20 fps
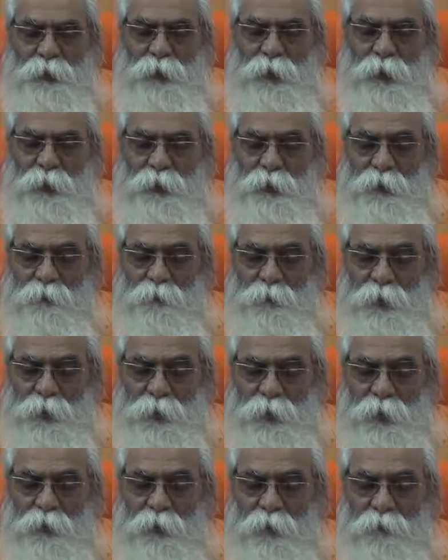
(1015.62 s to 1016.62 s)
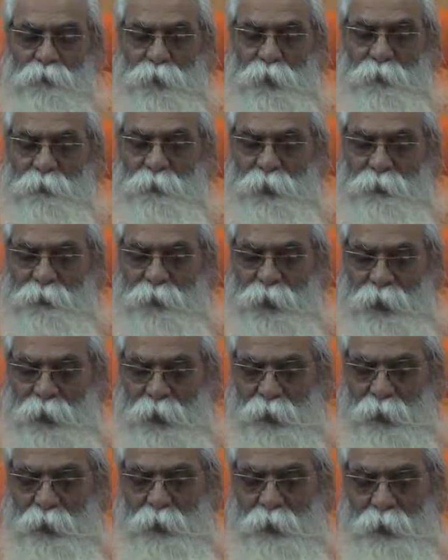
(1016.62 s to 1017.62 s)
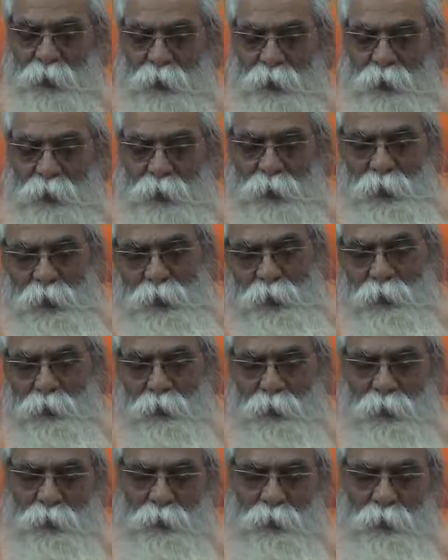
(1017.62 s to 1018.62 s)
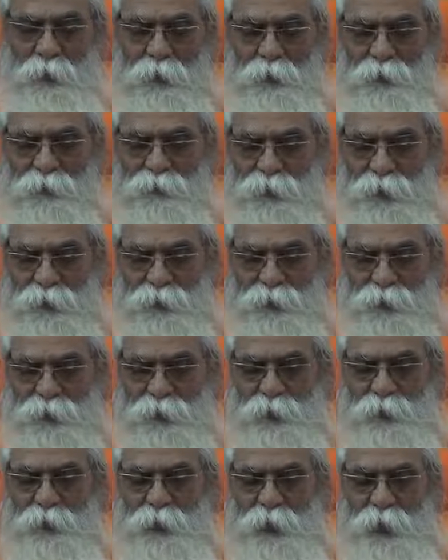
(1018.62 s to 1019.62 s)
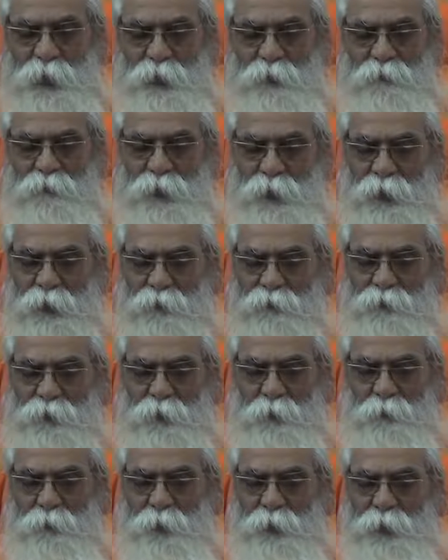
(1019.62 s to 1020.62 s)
that meaning of the Veda. In Sanskrit language, the